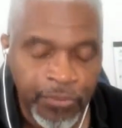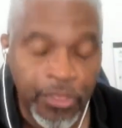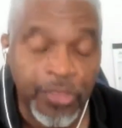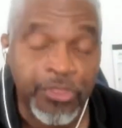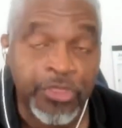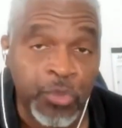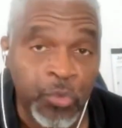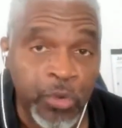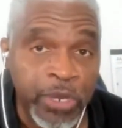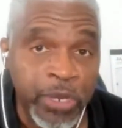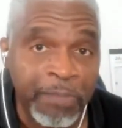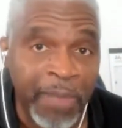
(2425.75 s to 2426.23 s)

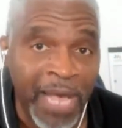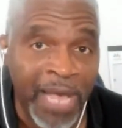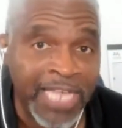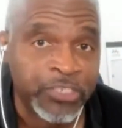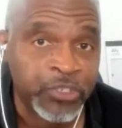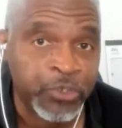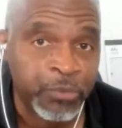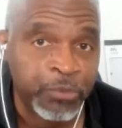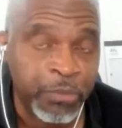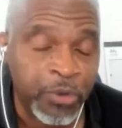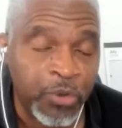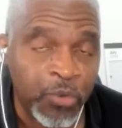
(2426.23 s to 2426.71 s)
the three
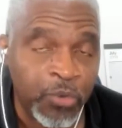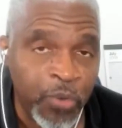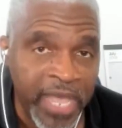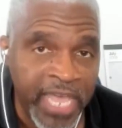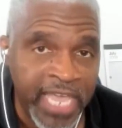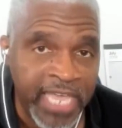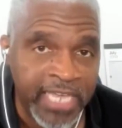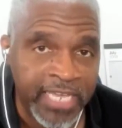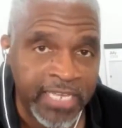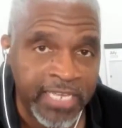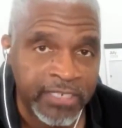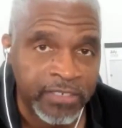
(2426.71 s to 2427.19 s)
possible
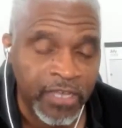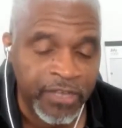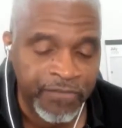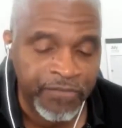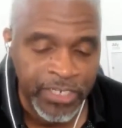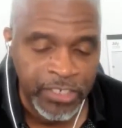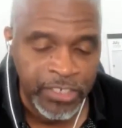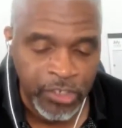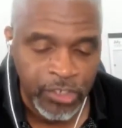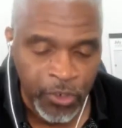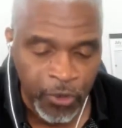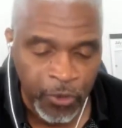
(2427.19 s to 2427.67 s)
ways
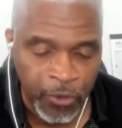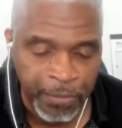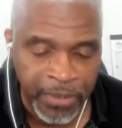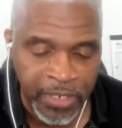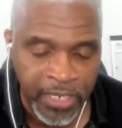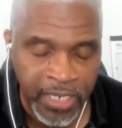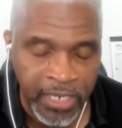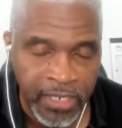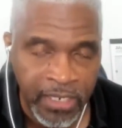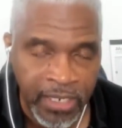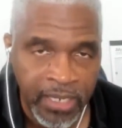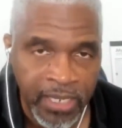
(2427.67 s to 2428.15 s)
of
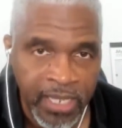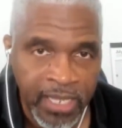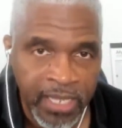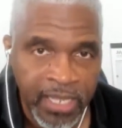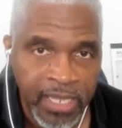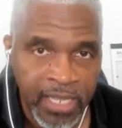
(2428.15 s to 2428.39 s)
interpreting